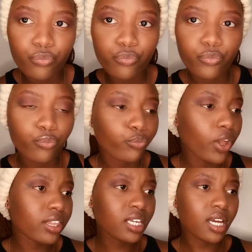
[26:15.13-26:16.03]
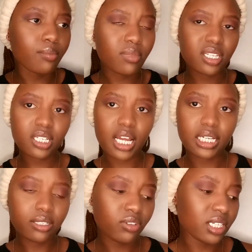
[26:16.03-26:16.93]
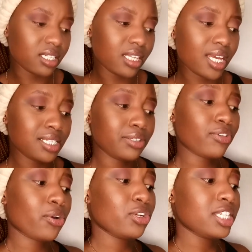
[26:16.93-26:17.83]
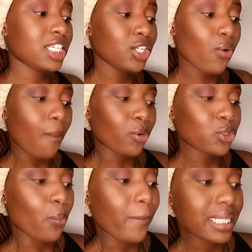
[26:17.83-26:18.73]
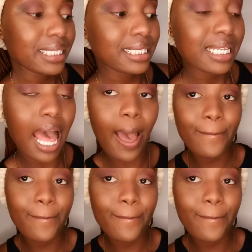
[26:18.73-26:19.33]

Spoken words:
I think I'll leave it at that. If I continue, I'm going to mess up.